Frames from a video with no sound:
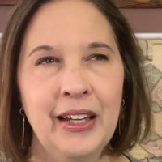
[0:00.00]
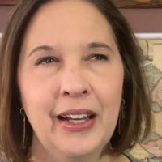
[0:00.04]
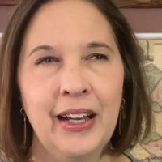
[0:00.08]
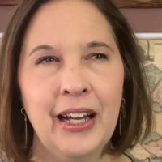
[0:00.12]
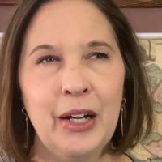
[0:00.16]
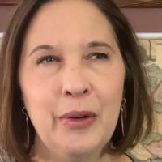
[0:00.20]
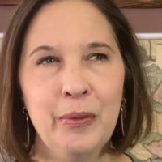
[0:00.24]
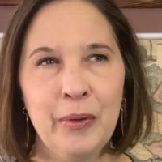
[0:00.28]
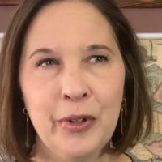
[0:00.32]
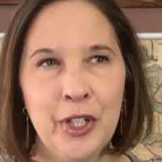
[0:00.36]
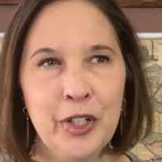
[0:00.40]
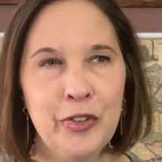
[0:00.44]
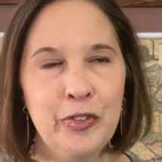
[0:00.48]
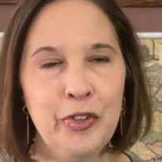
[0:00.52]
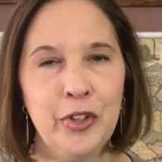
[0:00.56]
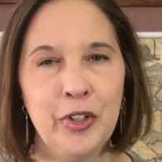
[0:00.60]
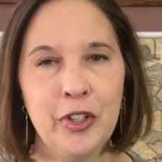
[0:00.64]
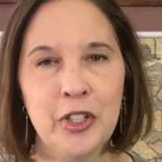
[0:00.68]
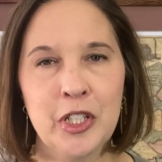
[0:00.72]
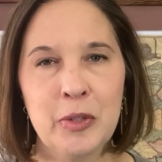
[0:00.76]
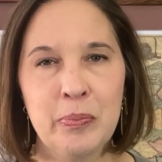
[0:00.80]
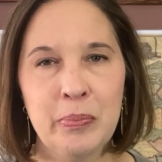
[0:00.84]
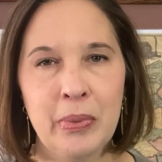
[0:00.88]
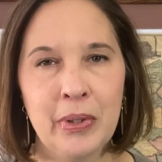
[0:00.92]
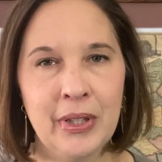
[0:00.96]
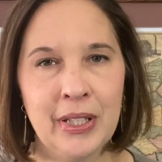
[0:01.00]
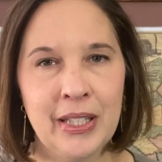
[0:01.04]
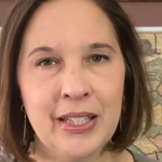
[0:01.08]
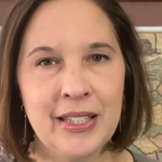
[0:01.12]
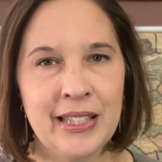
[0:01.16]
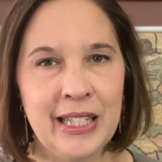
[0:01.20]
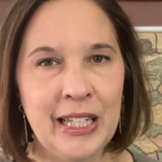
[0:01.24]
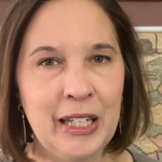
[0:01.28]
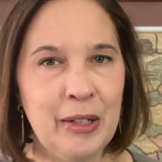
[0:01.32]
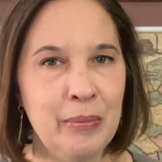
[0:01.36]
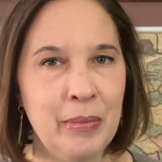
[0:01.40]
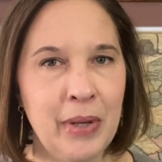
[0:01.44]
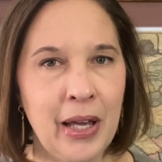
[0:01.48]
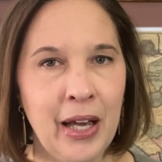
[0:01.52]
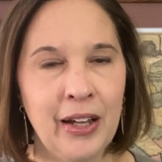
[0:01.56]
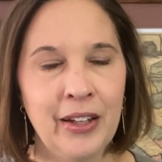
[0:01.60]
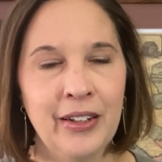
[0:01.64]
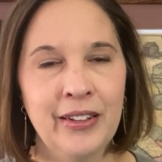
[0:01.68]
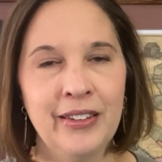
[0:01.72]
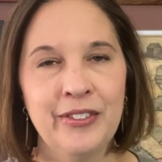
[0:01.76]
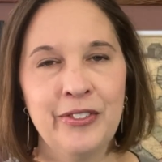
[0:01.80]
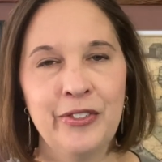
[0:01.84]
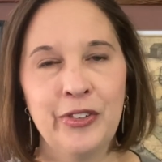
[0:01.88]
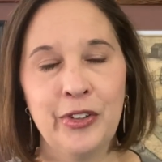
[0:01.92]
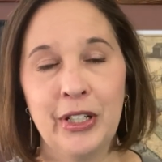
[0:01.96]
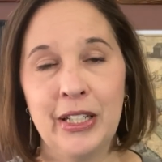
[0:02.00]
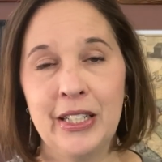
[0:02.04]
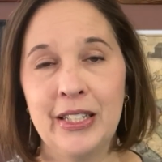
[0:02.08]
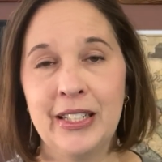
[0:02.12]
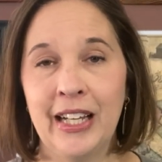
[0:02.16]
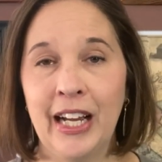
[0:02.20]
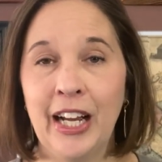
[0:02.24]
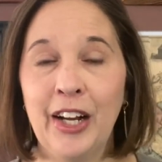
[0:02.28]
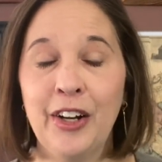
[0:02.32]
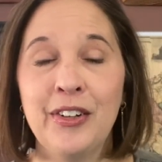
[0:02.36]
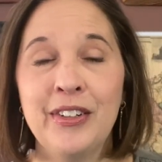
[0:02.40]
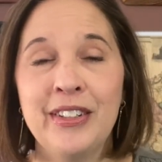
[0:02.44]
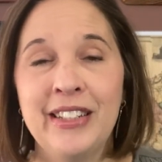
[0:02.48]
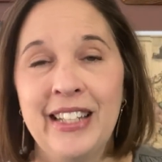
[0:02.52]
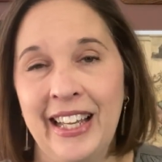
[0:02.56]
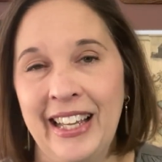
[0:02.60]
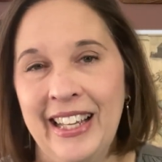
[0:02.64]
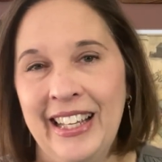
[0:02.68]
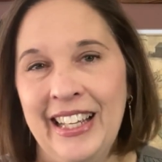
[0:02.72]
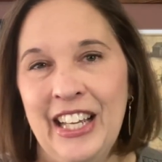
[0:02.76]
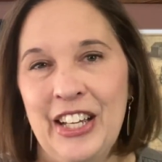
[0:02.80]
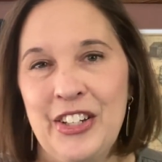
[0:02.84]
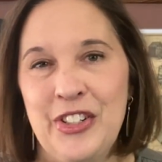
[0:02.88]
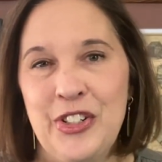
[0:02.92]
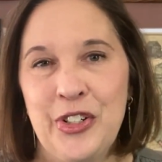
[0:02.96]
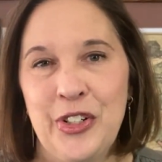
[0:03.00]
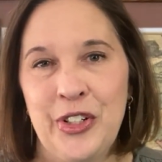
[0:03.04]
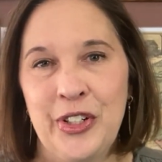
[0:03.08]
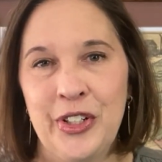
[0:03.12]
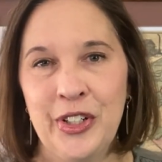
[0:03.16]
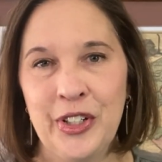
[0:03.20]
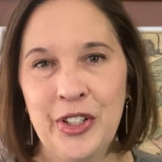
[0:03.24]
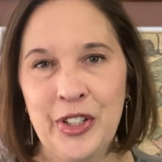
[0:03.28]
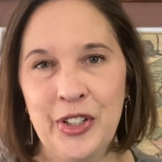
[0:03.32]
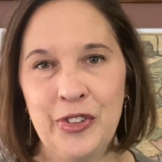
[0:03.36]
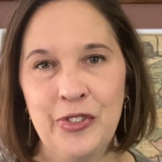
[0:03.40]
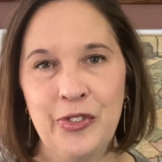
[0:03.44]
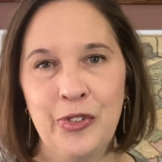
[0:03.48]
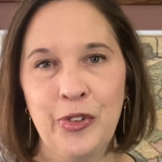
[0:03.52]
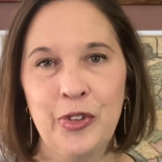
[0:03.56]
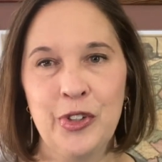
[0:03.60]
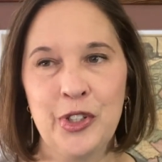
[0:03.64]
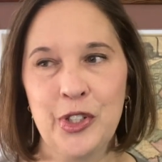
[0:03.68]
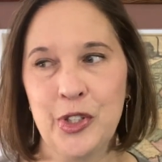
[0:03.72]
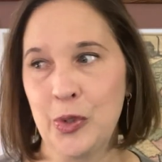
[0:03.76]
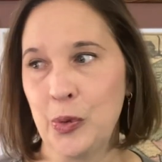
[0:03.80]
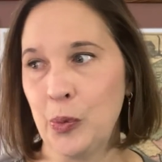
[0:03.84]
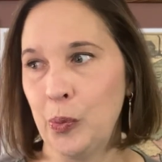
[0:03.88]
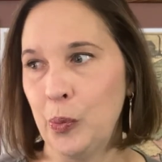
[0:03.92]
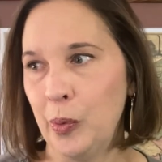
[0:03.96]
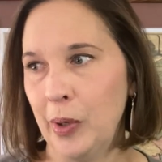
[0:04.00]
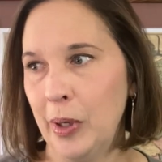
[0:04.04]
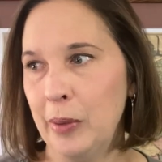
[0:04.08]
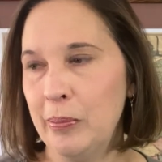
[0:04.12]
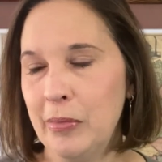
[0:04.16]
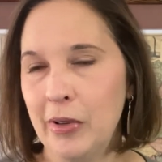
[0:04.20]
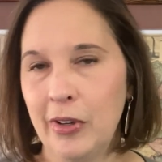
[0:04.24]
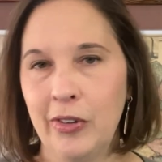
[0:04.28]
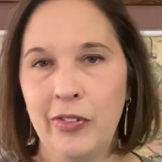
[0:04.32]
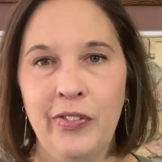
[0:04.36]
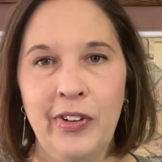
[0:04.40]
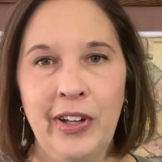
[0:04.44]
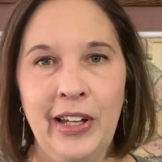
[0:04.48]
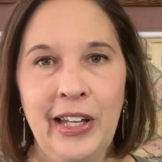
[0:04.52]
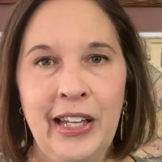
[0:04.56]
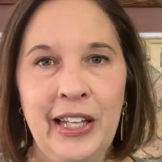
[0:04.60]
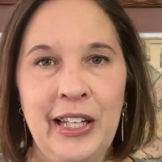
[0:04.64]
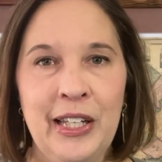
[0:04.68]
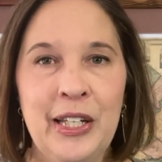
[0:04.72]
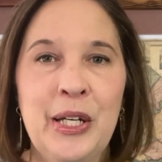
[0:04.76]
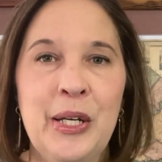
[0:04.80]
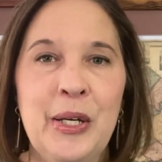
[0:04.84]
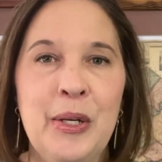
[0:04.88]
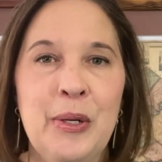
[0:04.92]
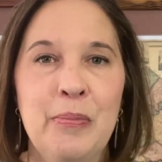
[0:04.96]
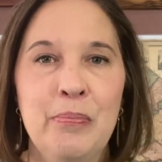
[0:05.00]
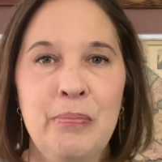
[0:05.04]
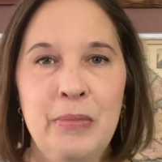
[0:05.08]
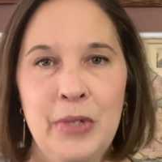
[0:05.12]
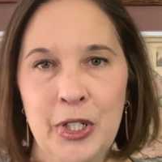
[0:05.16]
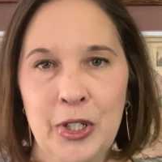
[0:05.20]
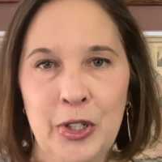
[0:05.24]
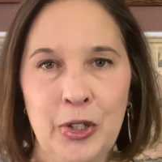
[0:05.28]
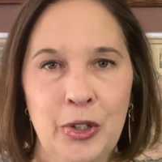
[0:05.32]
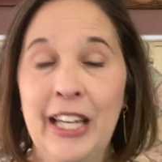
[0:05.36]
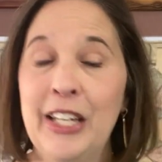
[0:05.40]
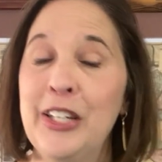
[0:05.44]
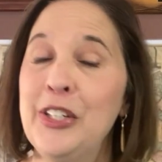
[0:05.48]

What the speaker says: I wonder if you can spend the same amount for an entire day as you could for just one buffet meal.